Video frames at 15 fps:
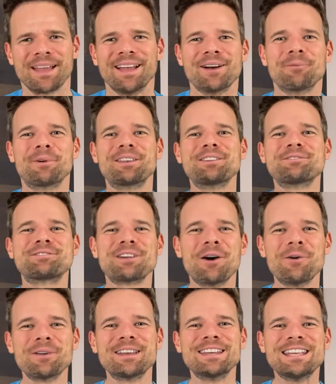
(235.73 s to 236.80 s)
When you
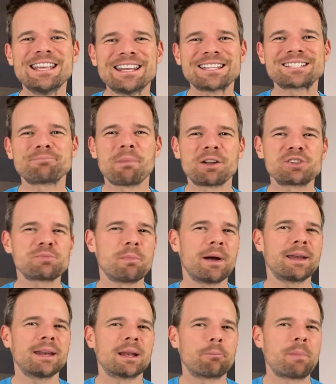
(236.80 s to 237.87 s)
don't need as much
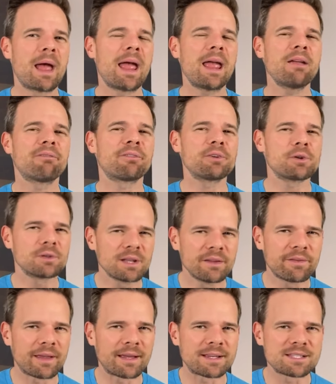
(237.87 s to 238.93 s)
money to pay for your
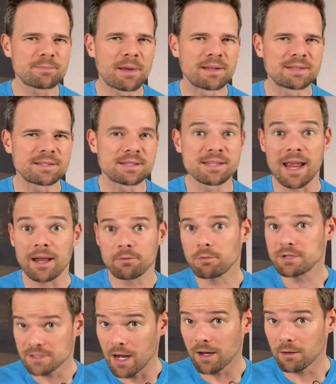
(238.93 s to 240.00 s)
living expenses and
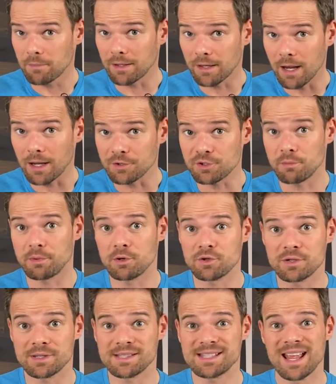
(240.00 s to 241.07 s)
retirement
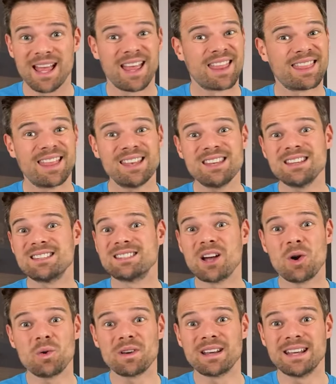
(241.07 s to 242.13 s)
contributions, then you
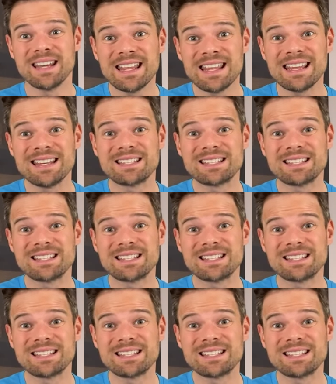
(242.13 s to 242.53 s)
don't need